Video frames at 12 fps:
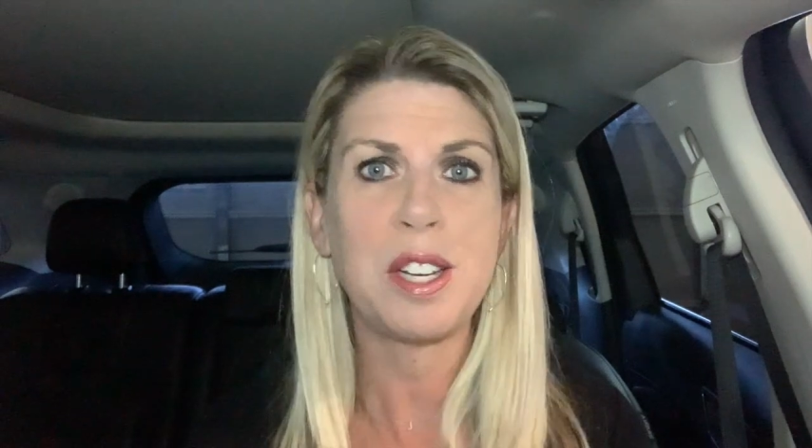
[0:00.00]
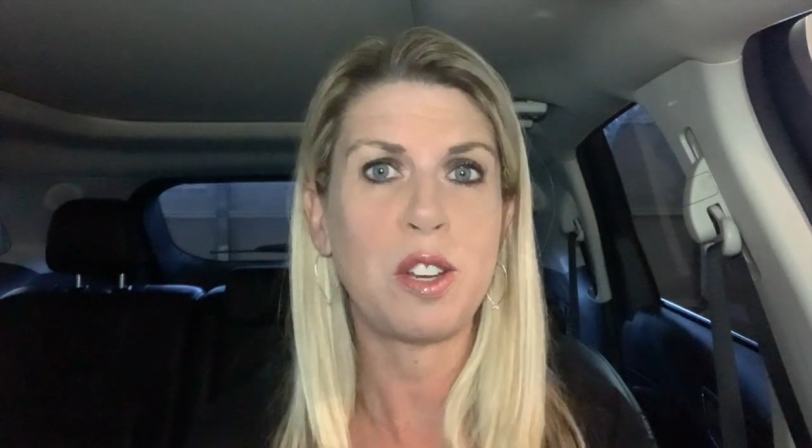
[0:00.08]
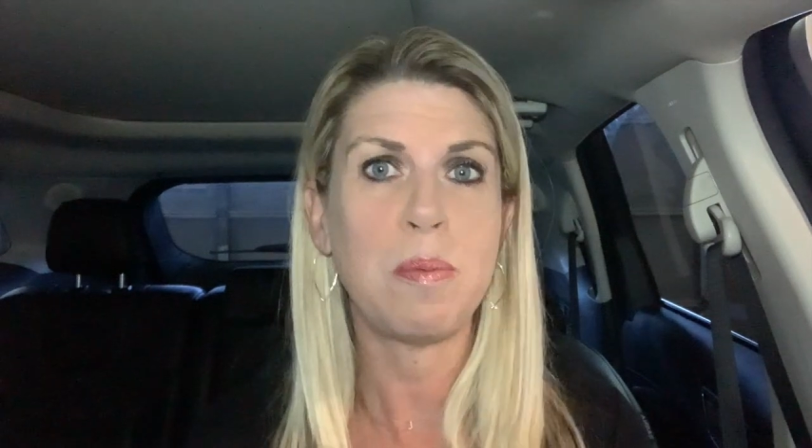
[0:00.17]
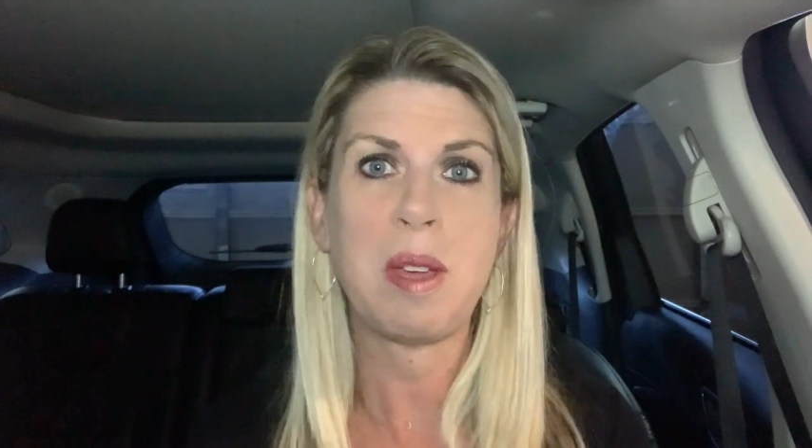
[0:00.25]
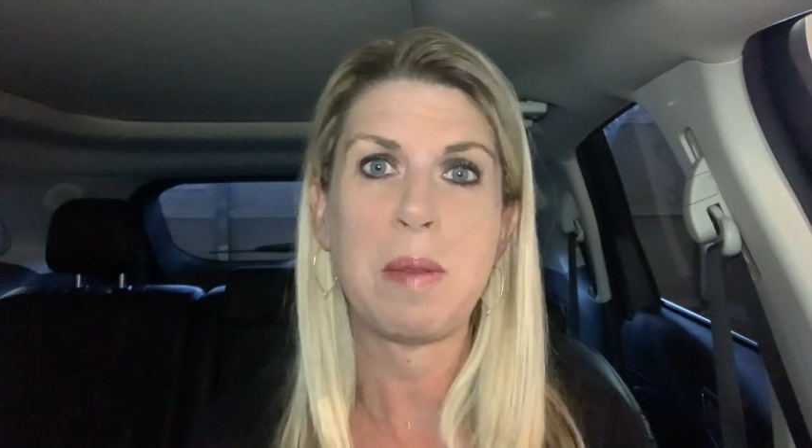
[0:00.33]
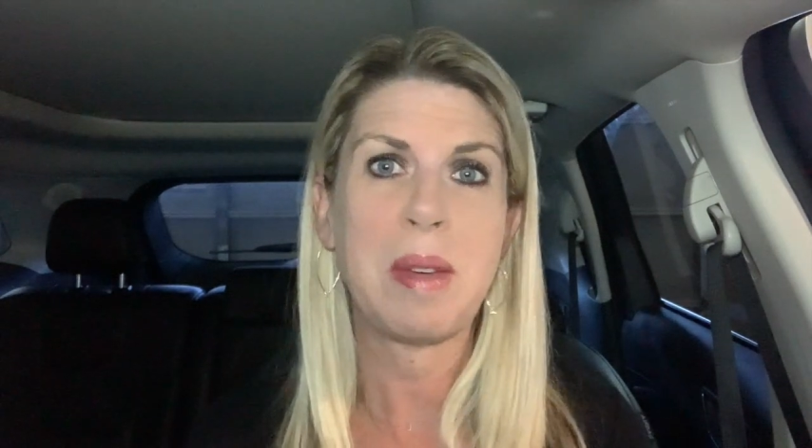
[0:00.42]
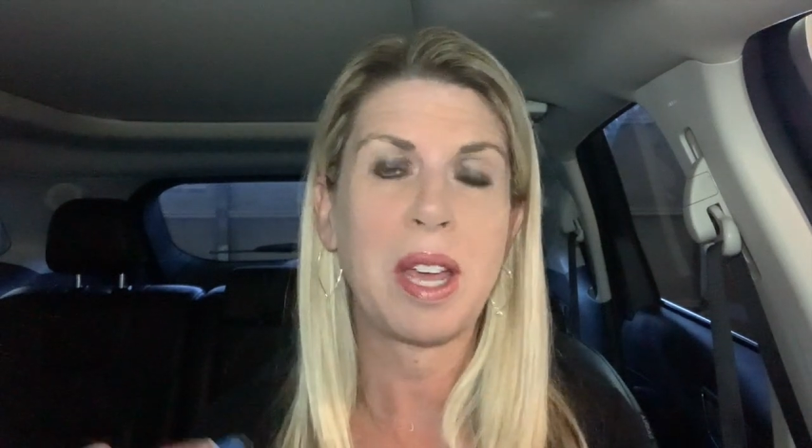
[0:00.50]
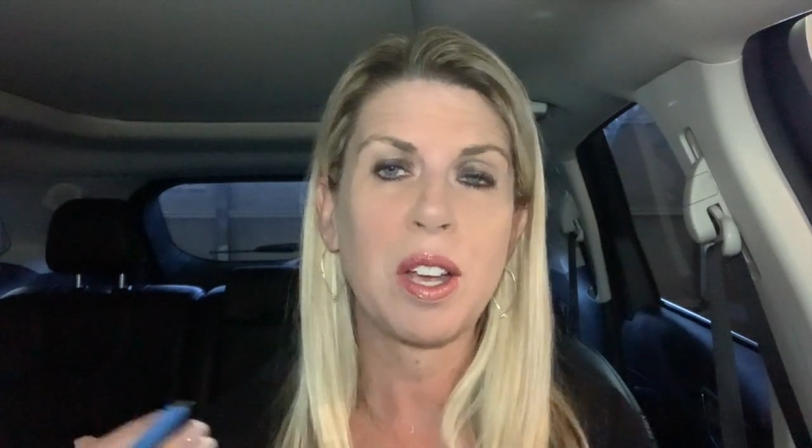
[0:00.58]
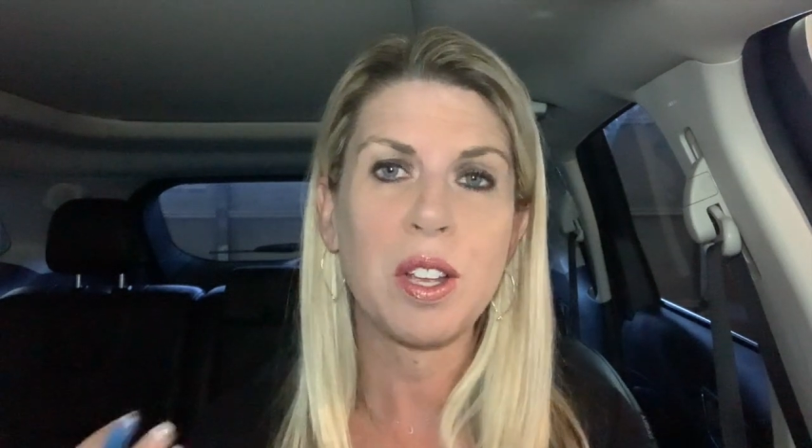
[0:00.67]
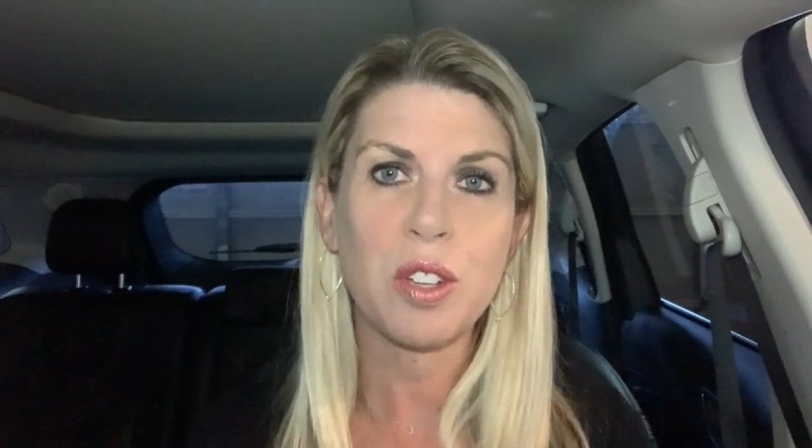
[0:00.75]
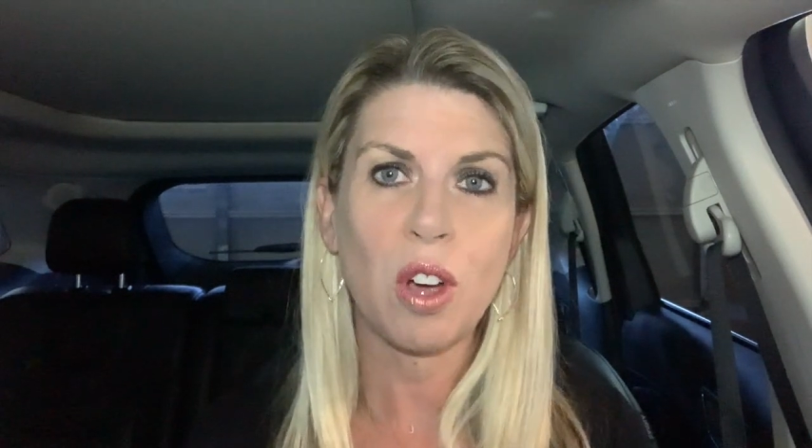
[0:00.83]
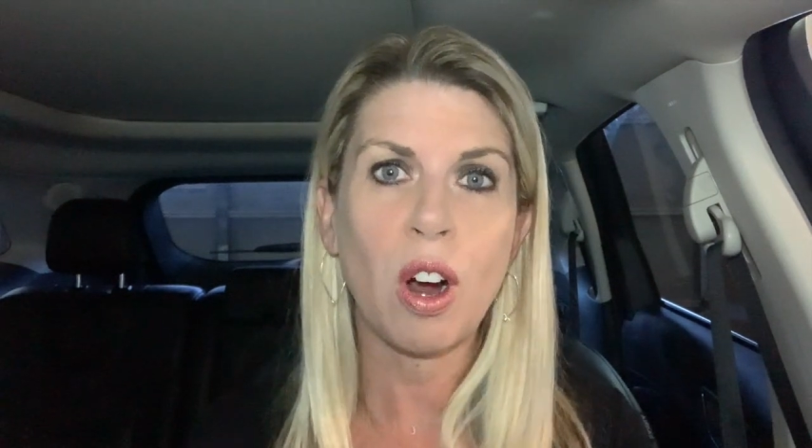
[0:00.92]
to me
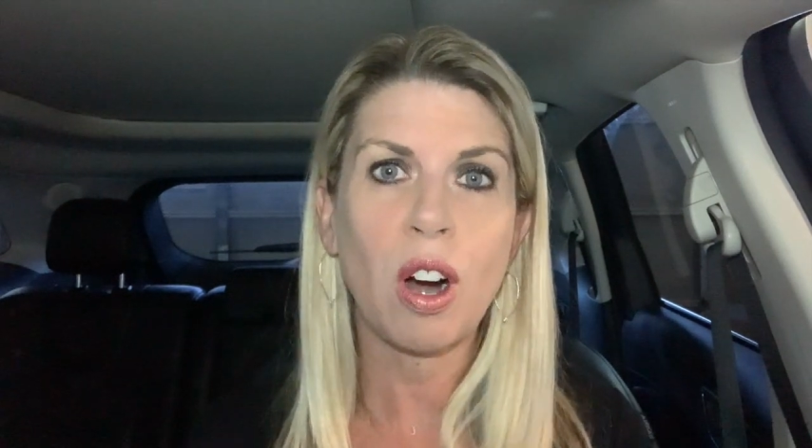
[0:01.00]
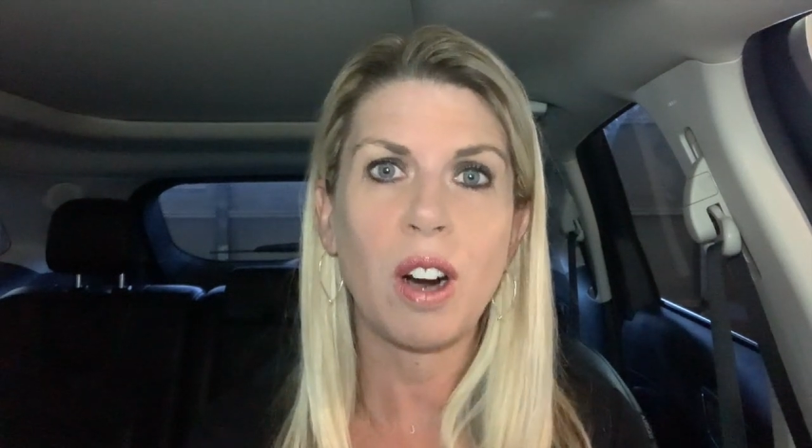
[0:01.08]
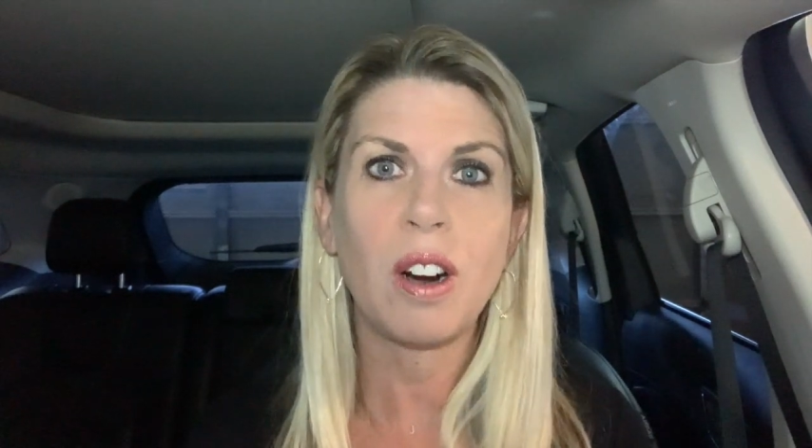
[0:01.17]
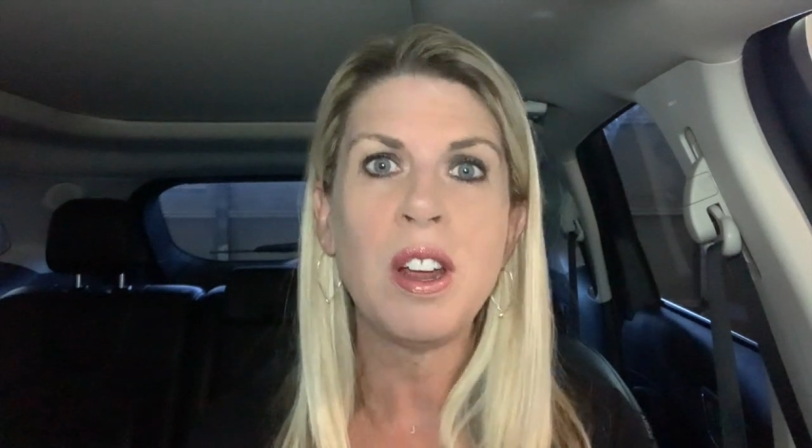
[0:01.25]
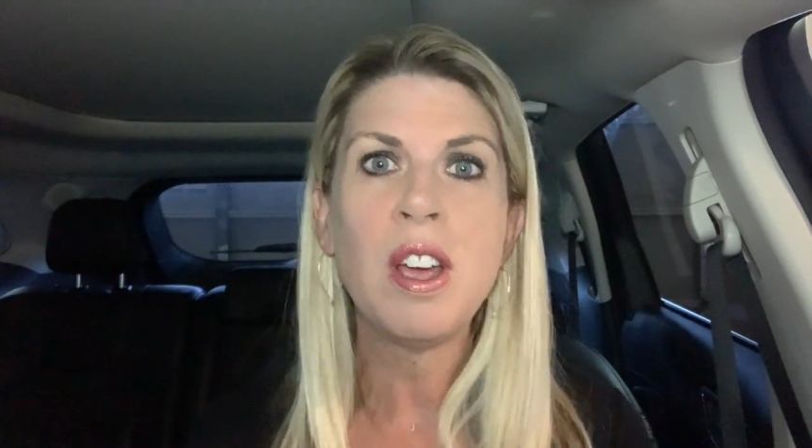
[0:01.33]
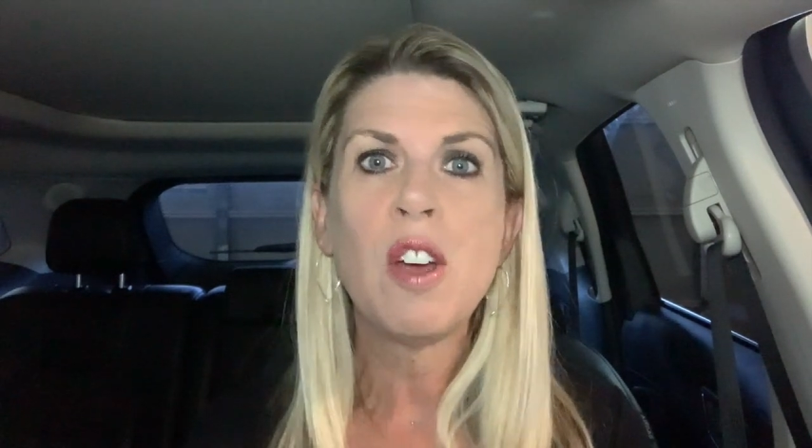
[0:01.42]
because our